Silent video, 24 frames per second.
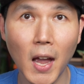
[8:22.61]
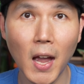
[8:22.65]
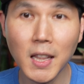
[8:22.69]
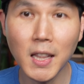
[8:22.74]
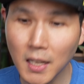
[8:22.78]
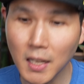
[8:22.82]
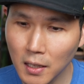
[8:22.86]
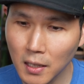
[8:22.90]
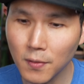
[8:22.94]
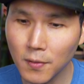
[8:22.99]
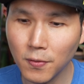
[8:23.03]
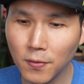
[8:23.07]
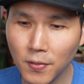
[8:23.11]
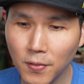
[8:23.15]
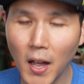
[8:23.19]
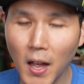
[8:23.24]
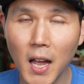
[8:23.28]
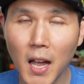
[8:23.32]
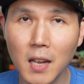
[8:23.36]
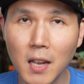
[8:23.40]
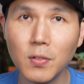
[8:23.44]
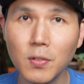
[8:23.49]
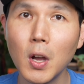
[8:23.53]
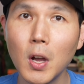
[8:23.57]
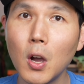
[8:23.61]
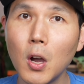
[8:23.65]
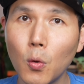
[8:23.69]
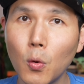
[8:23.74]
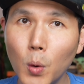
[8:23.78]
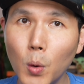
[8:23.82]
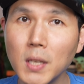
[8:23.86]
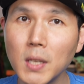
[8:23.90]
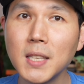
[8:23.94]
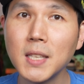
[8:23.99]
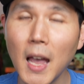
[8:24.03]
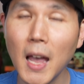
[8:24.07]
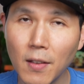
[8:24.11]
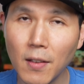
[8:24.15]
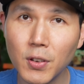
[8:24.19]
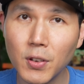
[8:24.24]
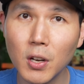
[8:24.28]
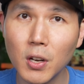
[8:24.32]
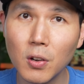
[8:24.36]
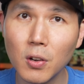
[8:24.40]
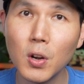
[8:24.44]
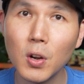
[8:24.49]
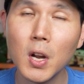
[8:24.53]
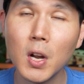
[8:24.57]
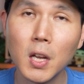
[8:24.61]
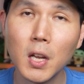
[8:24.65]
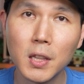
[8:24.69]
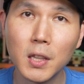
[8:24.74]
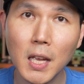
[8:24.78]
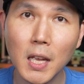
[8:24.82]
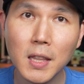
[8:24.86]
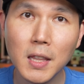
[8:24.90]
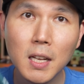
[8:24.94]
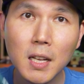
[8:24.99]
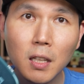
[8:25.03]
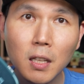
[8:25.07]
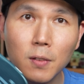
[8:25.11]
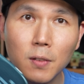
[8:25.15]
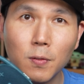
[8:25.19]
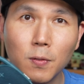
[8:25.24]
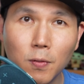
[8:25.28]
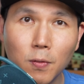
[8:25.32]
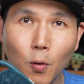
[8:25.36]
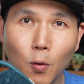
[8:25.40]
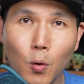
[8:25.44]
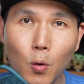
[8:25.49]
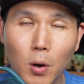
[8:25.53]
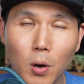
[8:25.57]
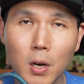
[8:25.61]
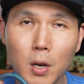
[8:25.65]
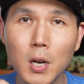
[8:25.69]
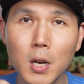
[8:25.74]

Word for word: and the Clip 5 was heavier than the Clip 4.